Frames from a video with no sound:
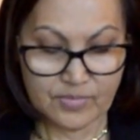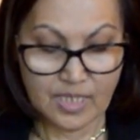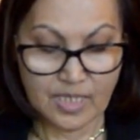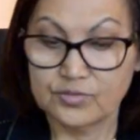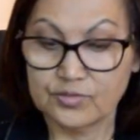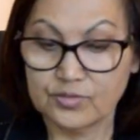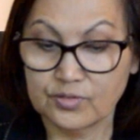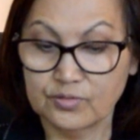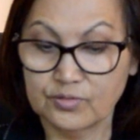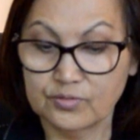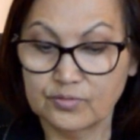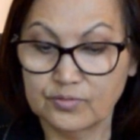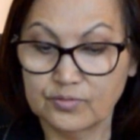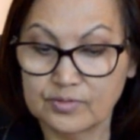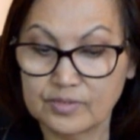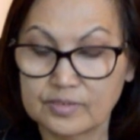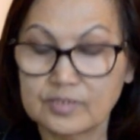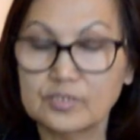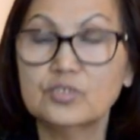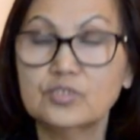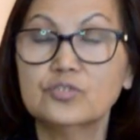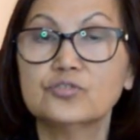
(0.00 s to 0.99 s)
So
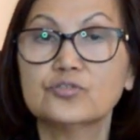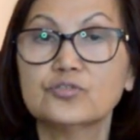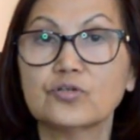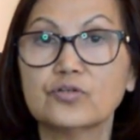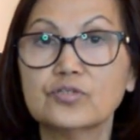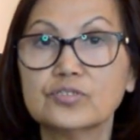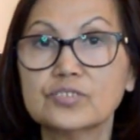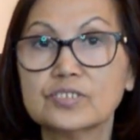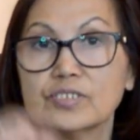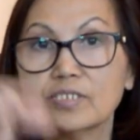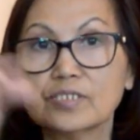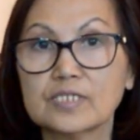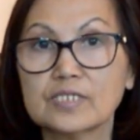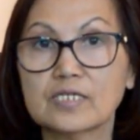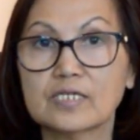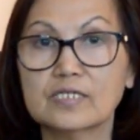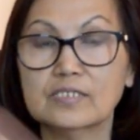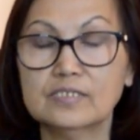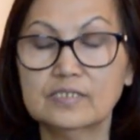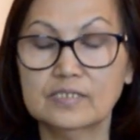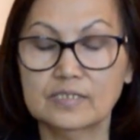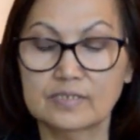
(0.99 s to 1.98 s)
your choices
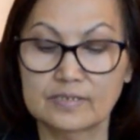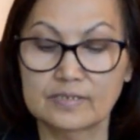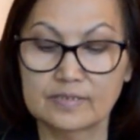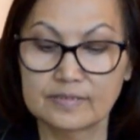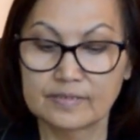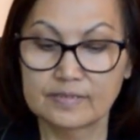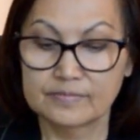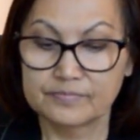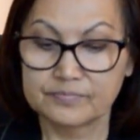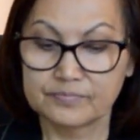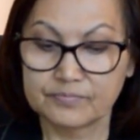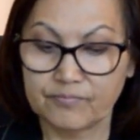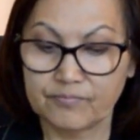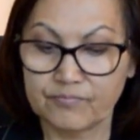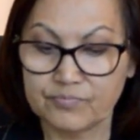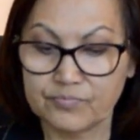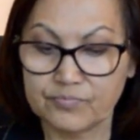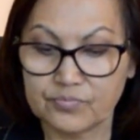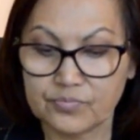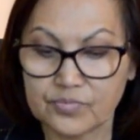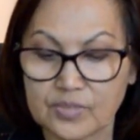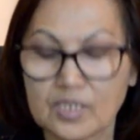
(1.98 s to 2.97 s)
are
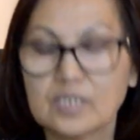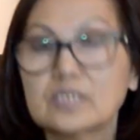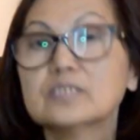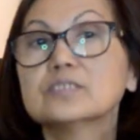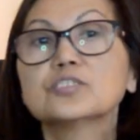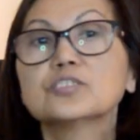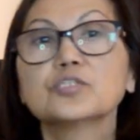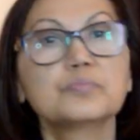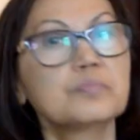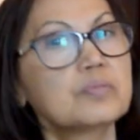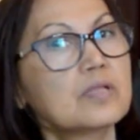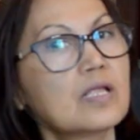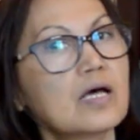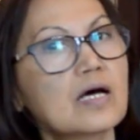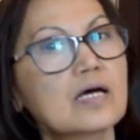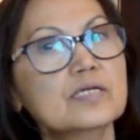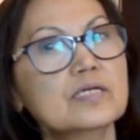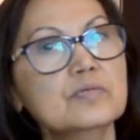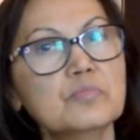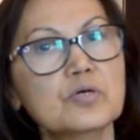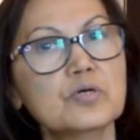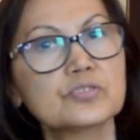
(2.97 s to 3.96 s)
supply
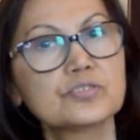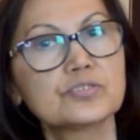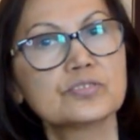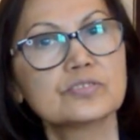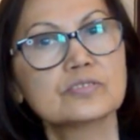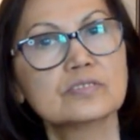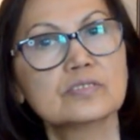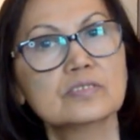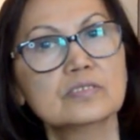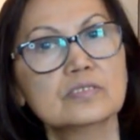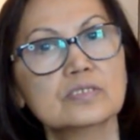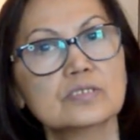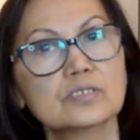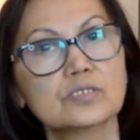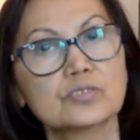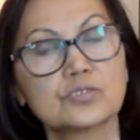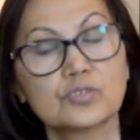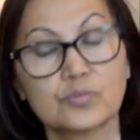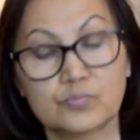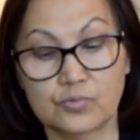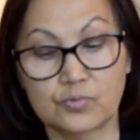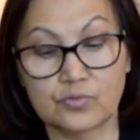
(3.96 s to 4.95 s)
emotional
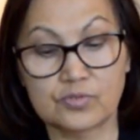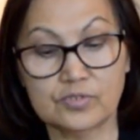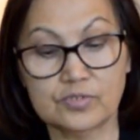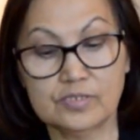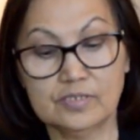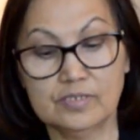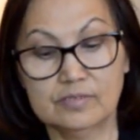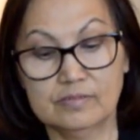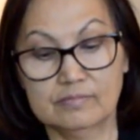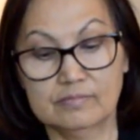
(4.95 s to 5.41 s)
support,